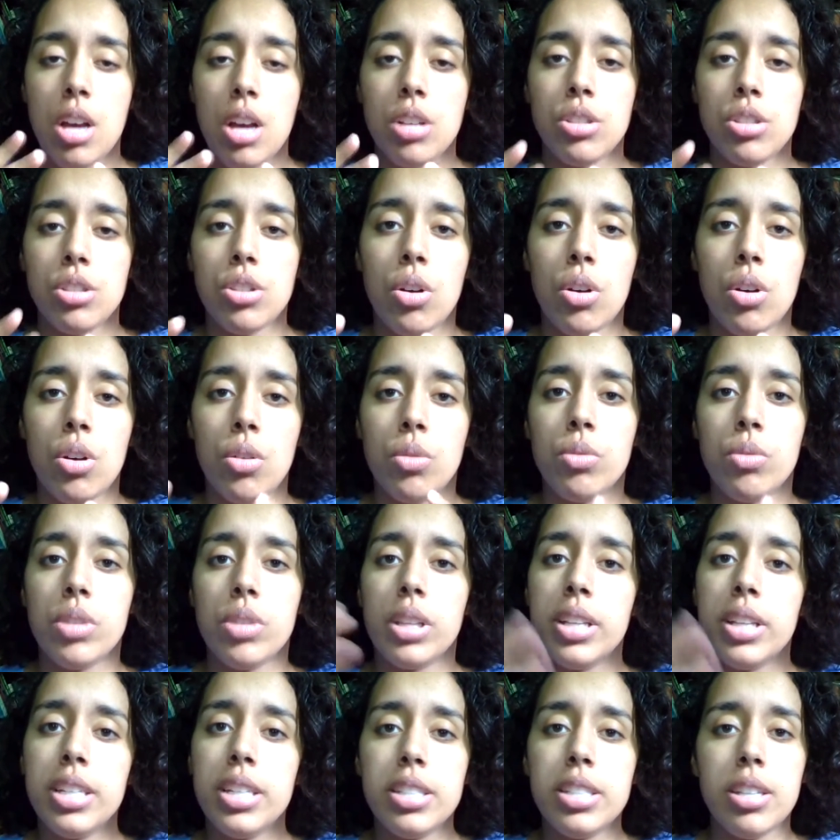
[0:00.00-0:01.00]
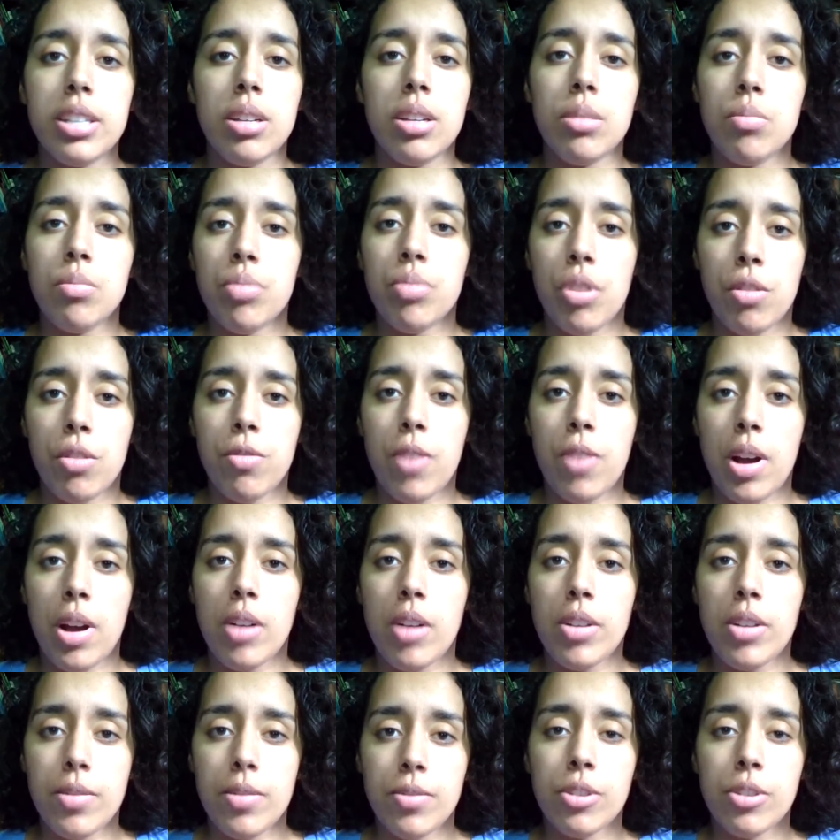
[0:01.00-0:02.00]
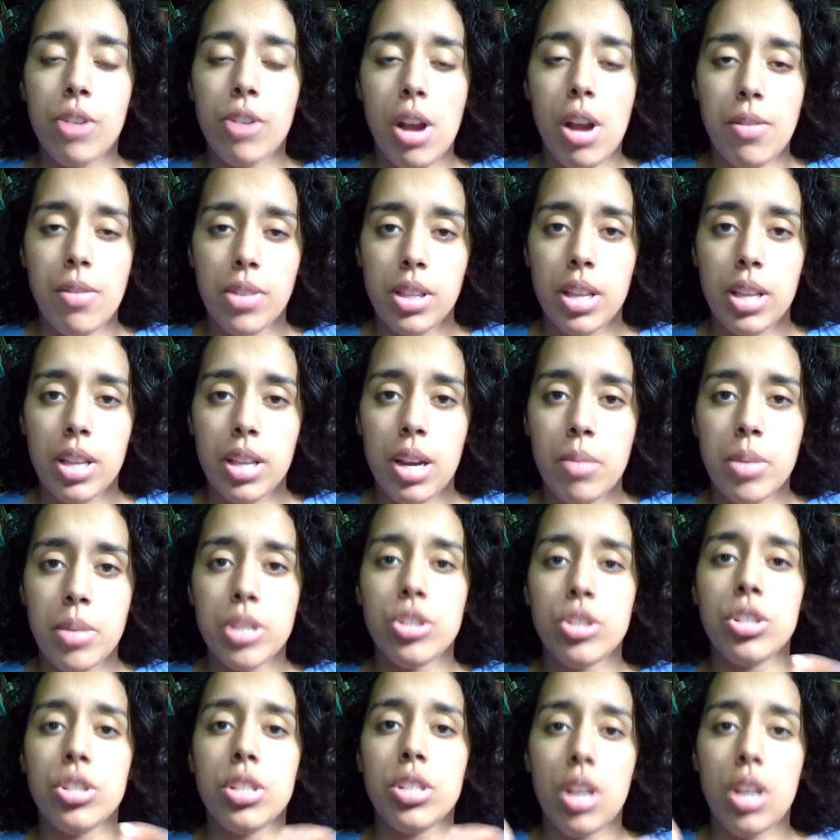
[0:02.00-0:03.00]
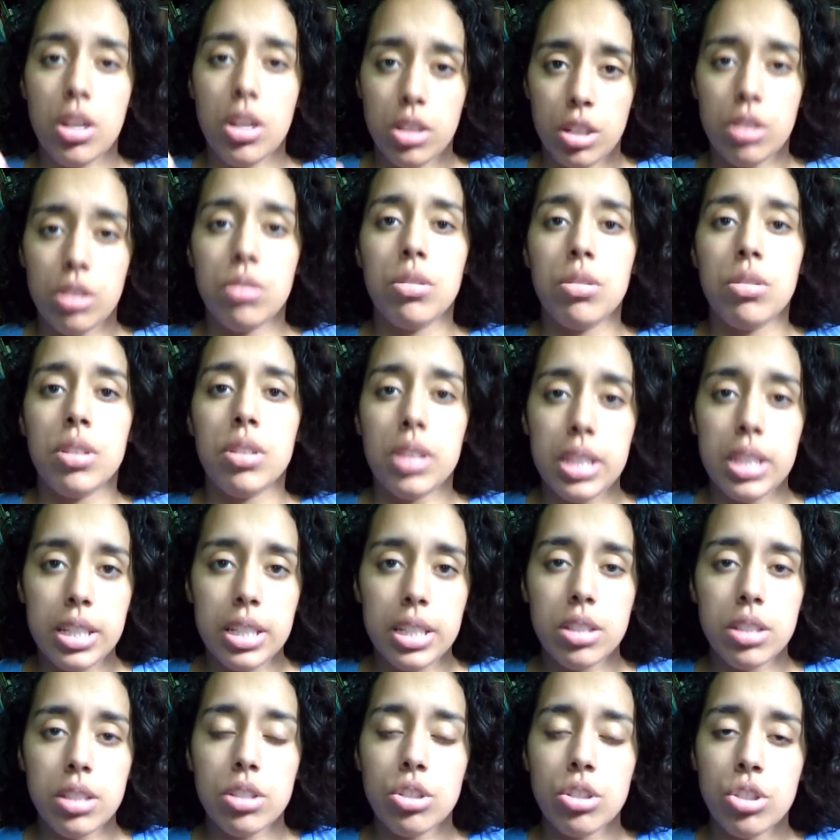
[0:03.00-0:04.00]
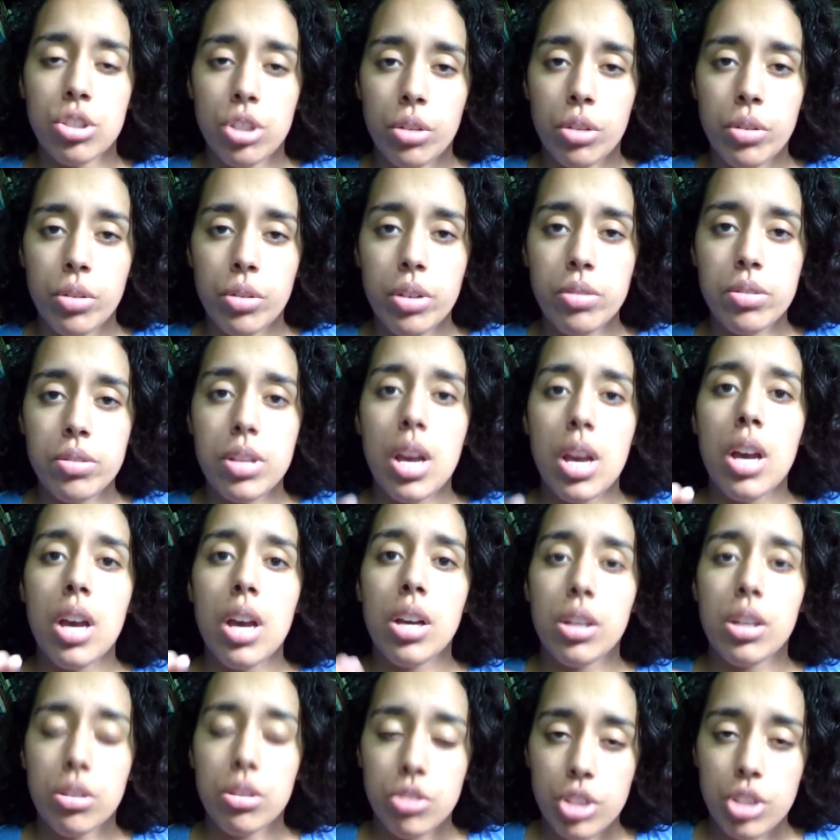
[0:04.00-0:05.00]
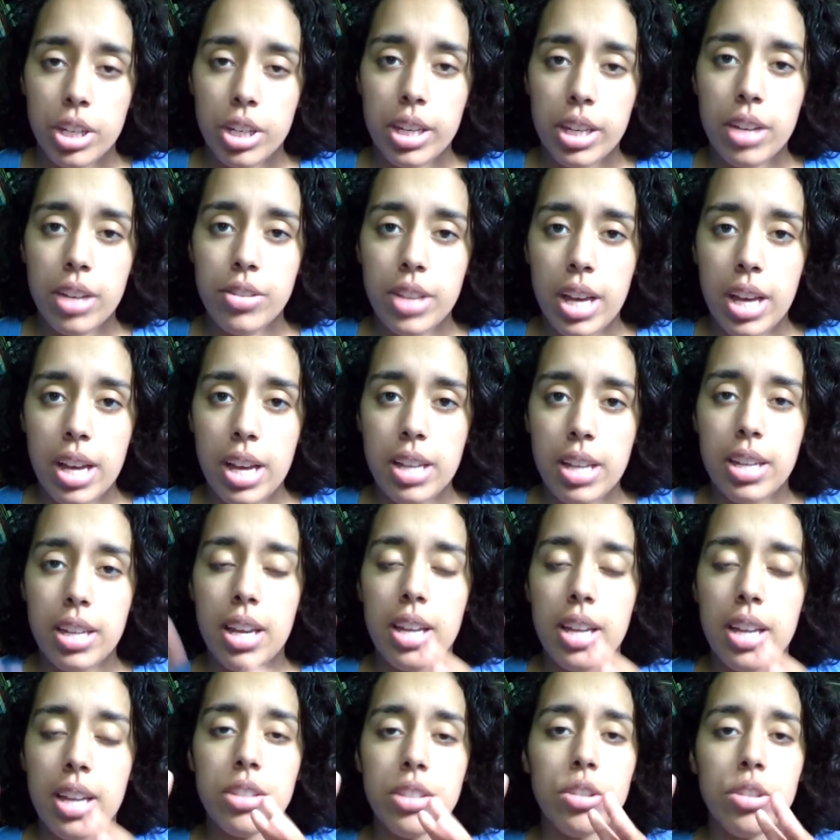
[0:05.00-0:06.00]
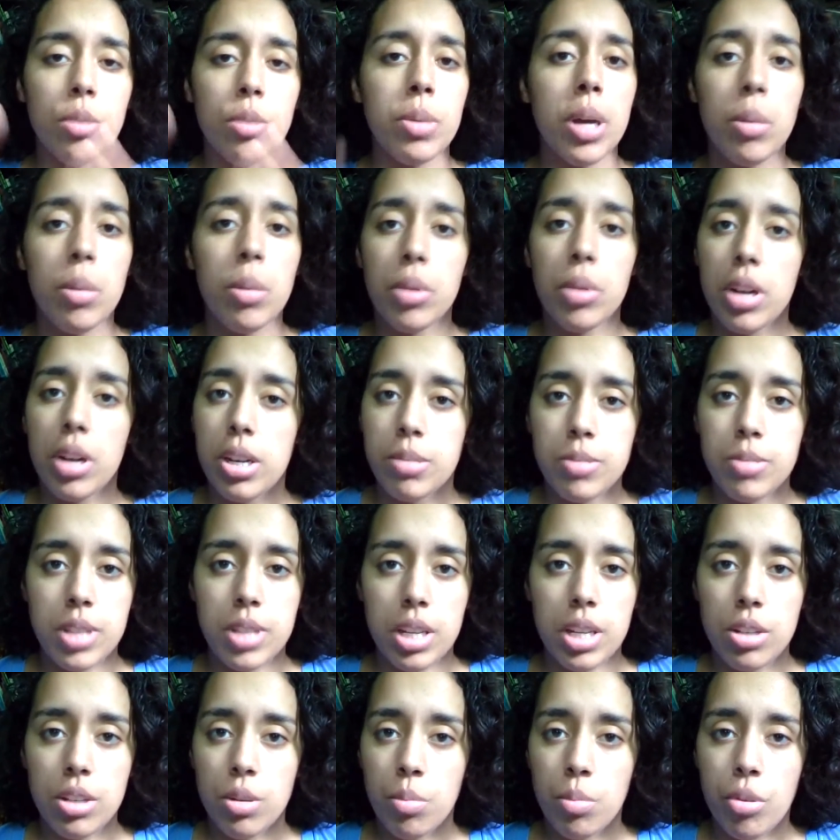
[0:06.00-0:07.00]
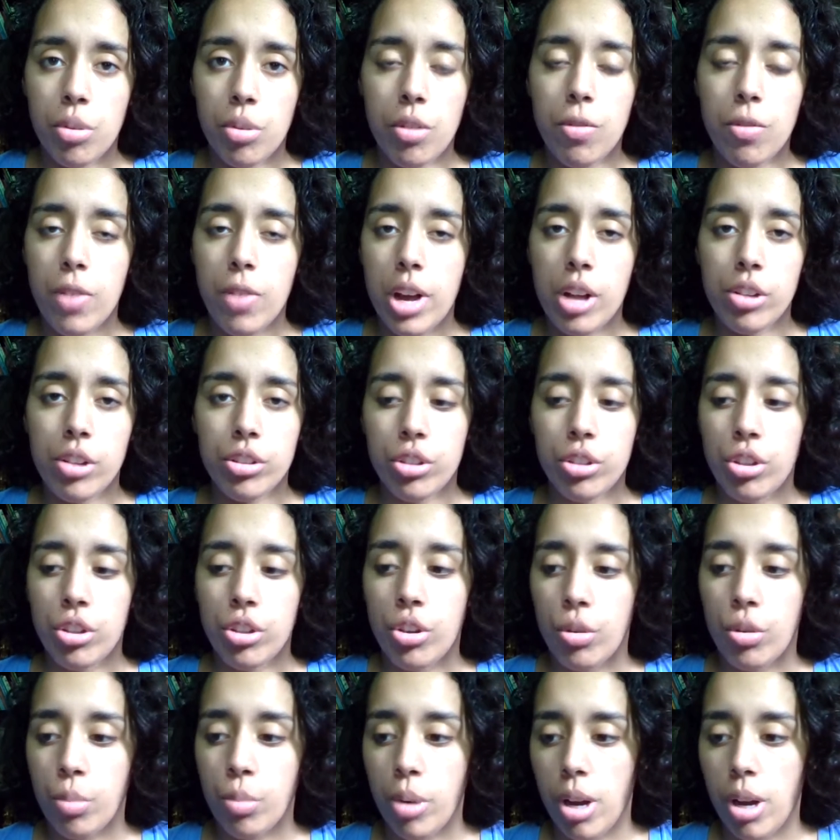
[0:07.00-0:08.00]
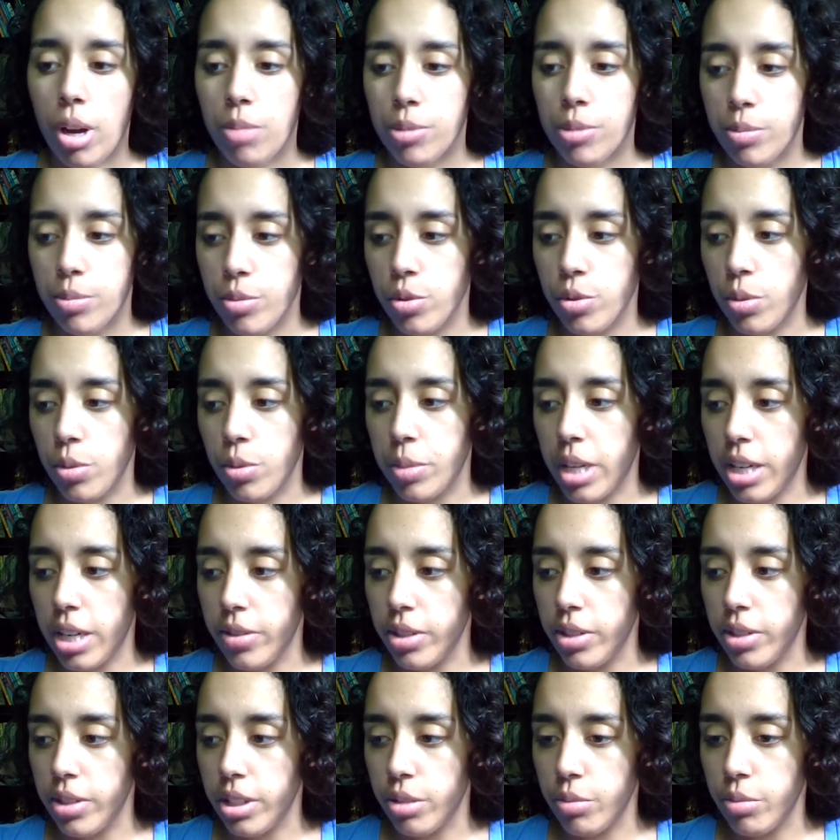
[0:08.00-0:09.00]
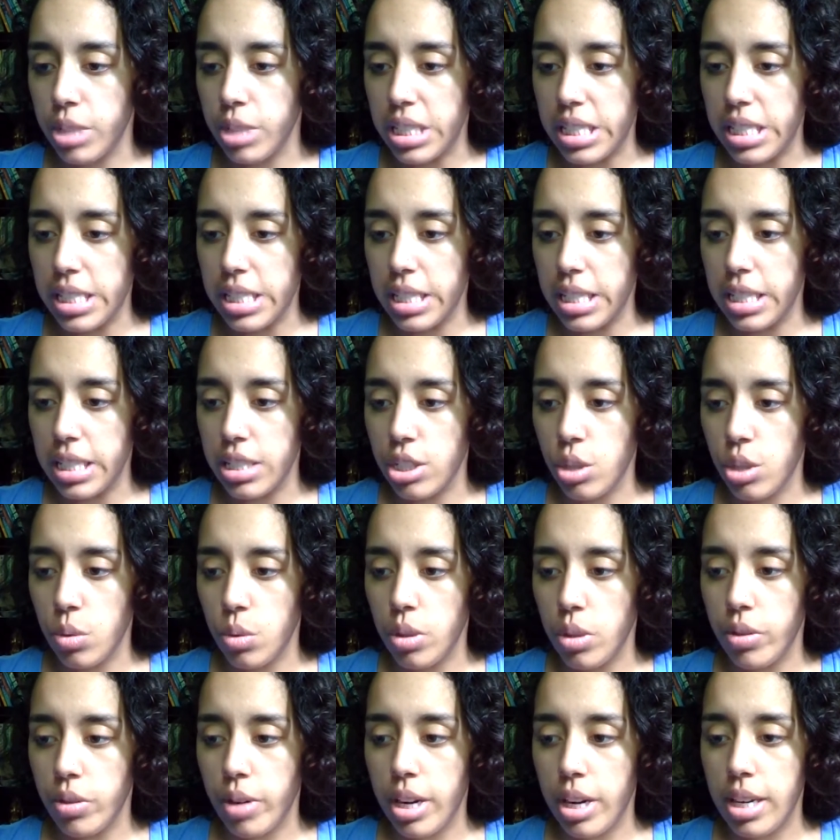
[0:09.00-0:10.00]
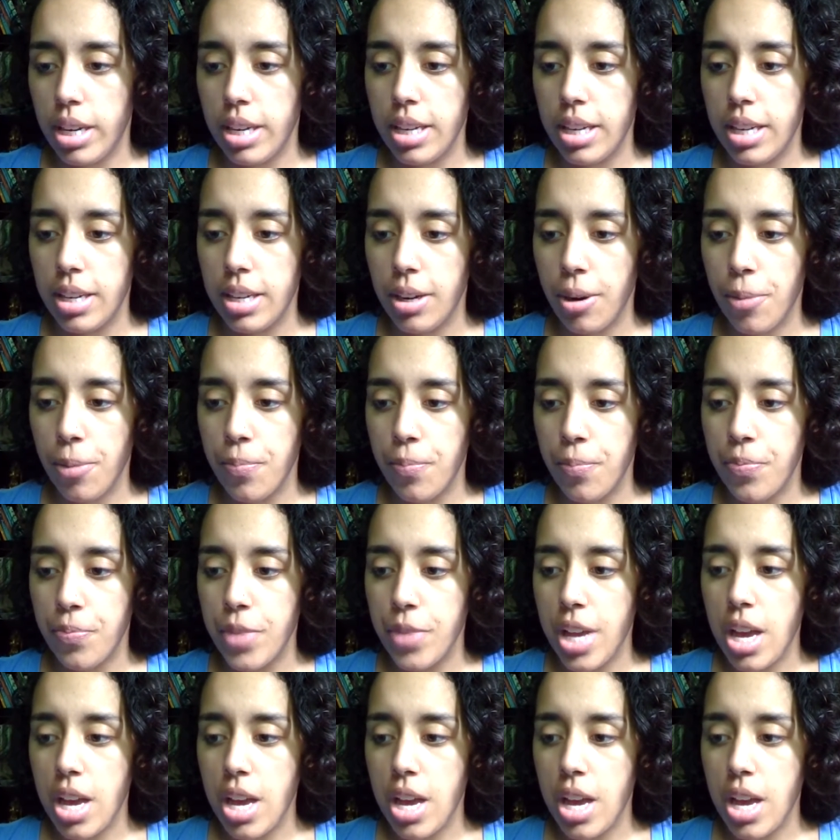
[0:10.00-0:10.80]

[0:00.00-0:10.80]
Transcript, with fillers: So the LinkedIn profile infographic that I mentioned, I'll include a link in the show notes. Go check out that and you'll be able to update your profile no problem. So I'm not even going to really dig into it right here.